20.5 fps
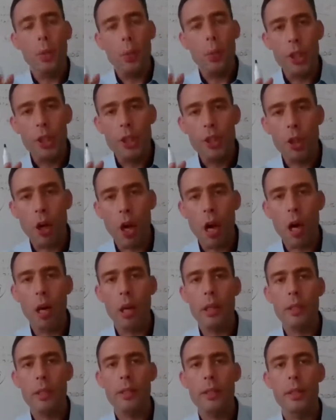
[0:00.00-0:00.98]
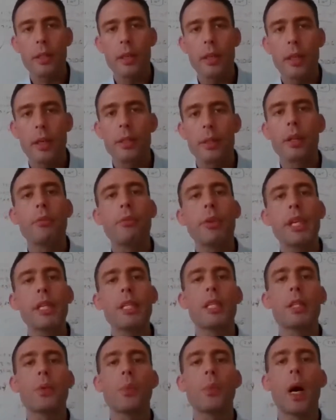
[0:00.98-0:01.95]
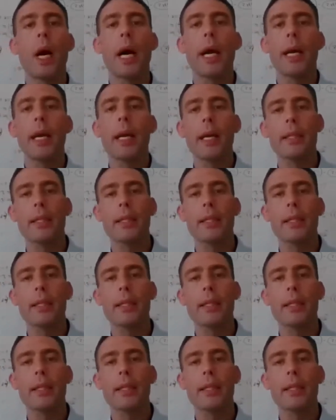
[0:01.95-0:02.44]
the withdrawals, the reason why